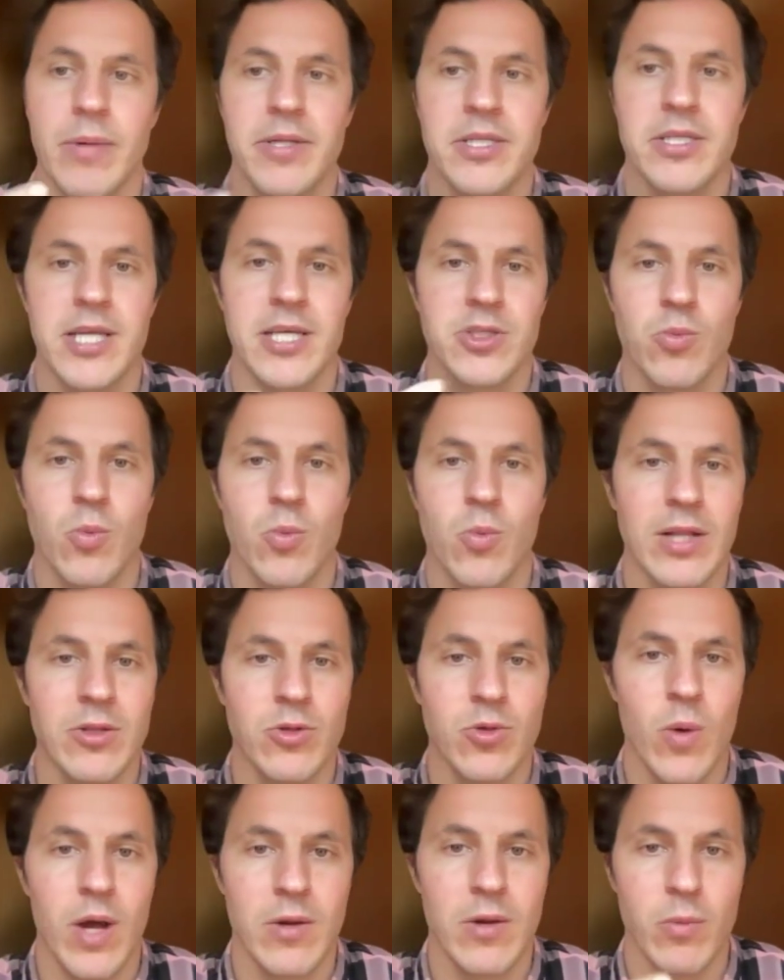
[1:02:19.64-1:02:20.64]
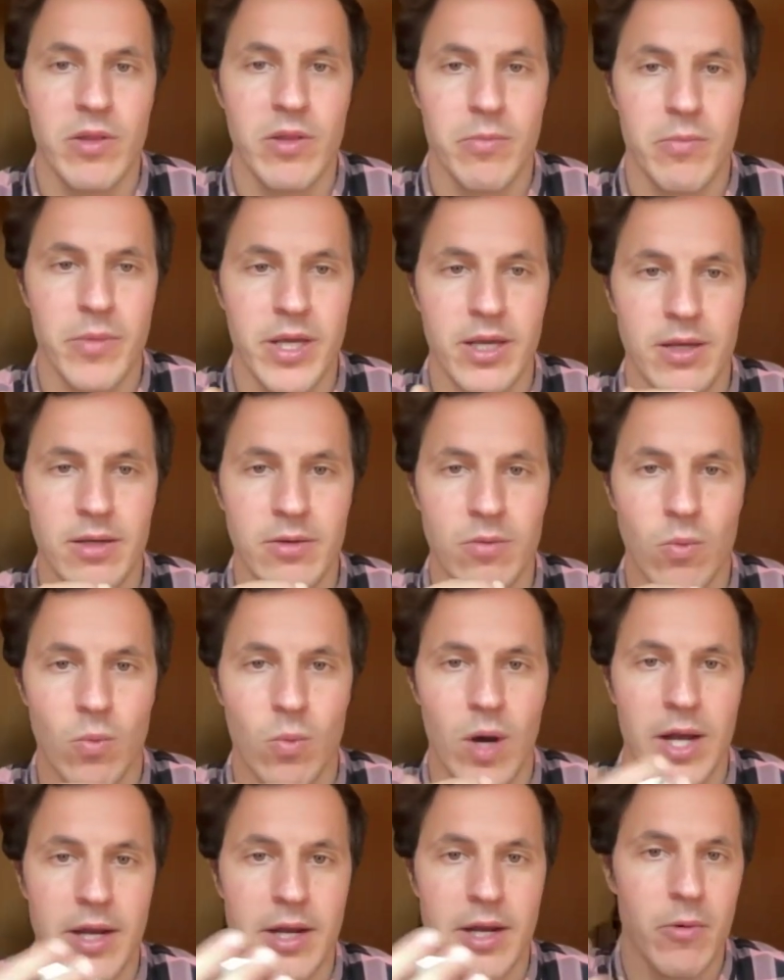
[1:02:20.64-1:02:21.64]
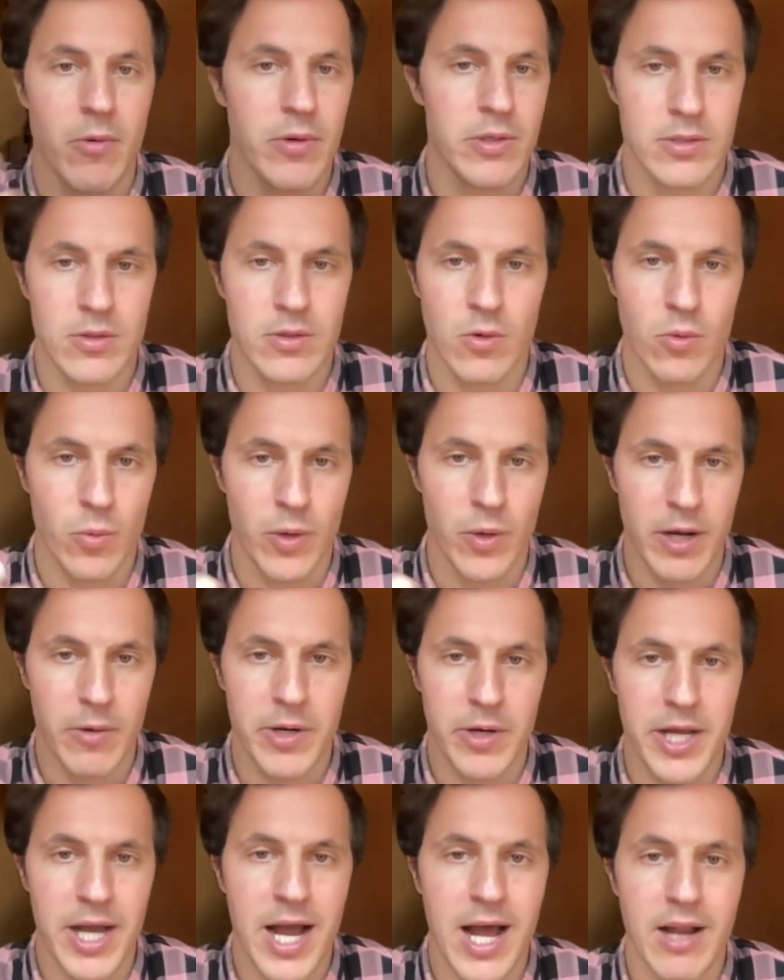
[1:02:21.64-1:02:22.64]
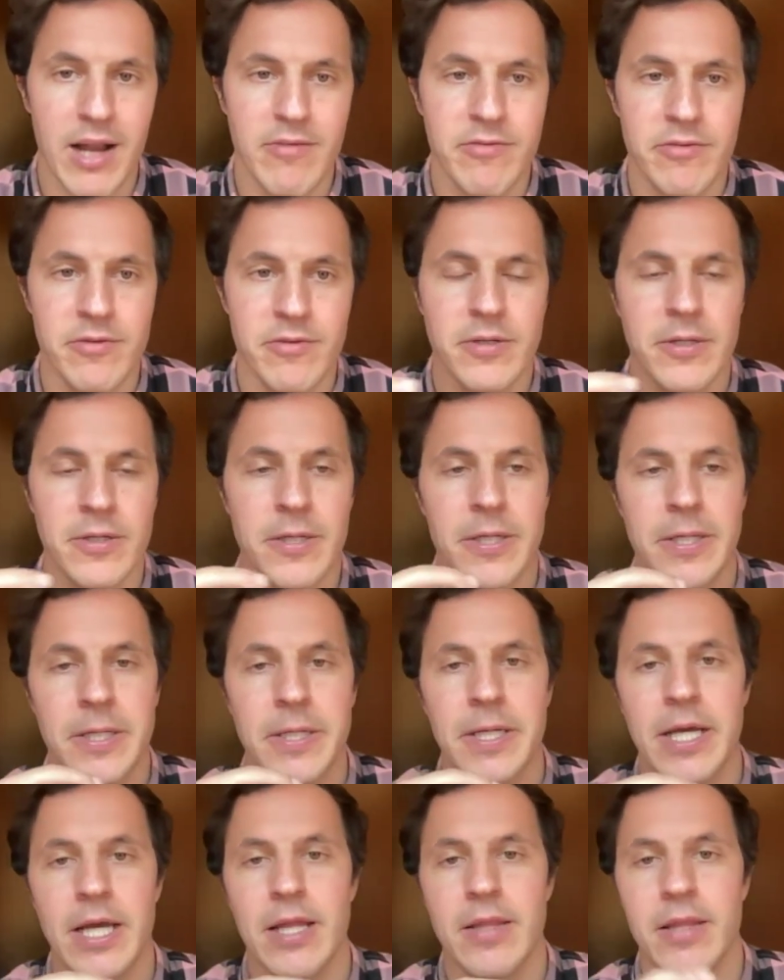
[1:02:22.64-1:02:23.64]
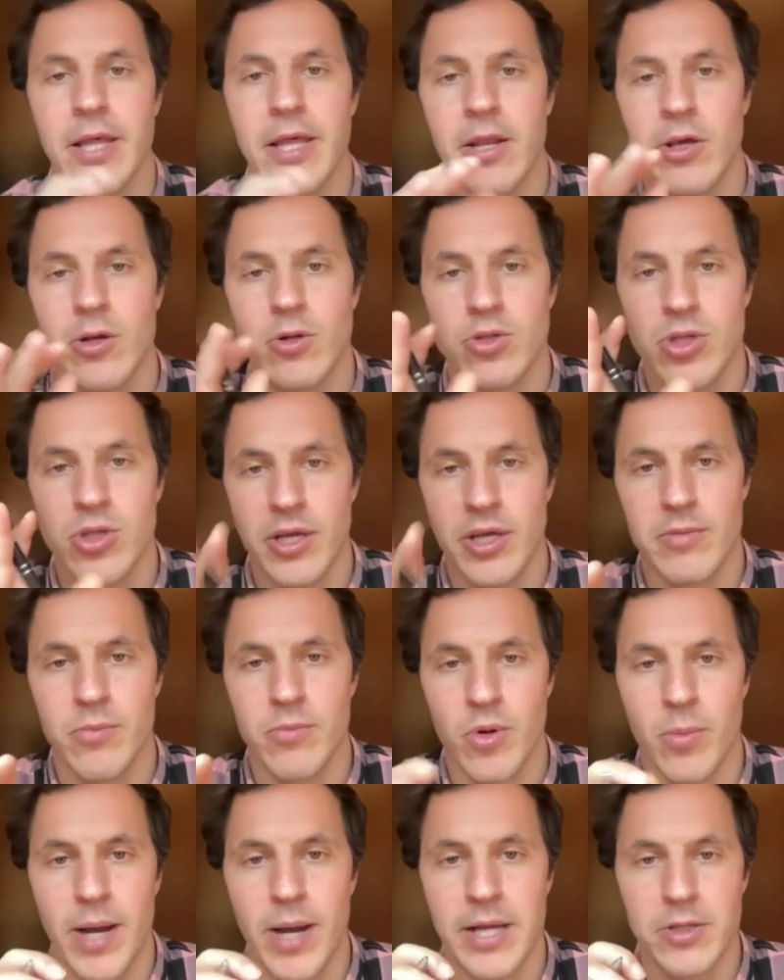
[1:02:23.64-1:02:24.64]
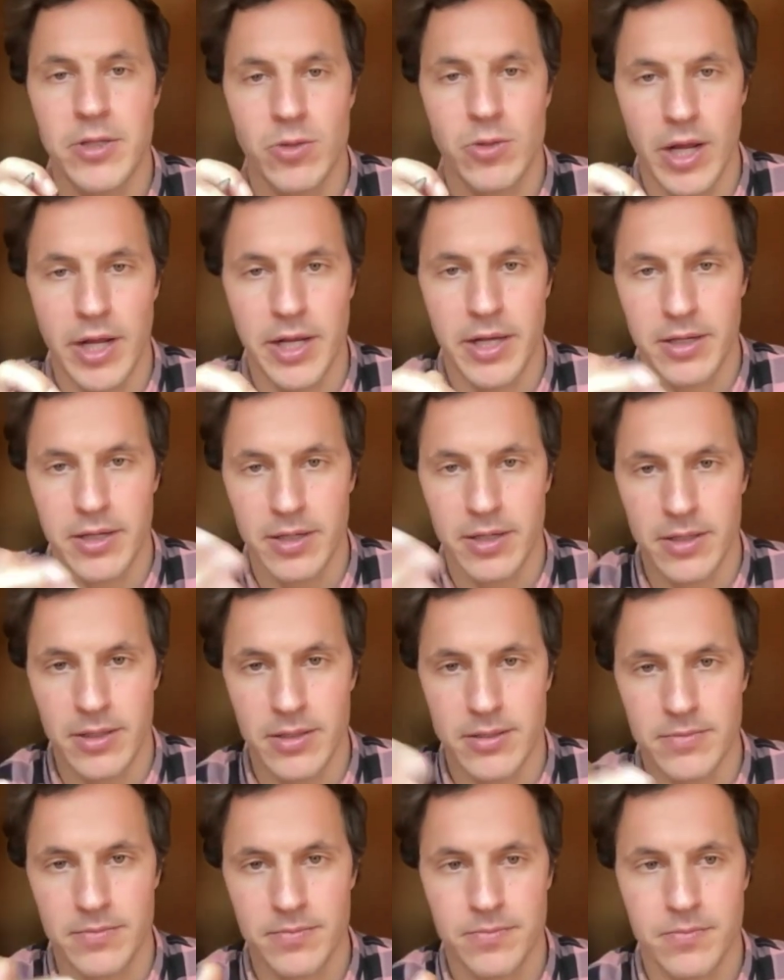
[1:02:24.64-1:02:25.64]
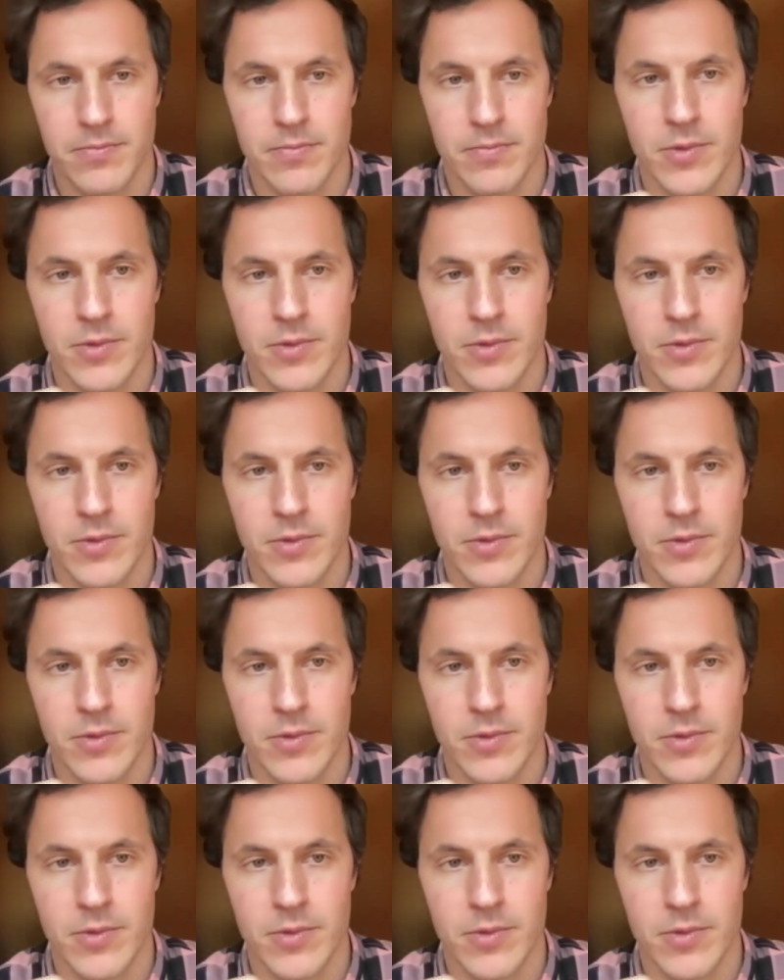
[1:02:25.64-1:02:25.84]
private session one-to-one with me, 1 hour or 1 hour and a half, and then I also provide you like a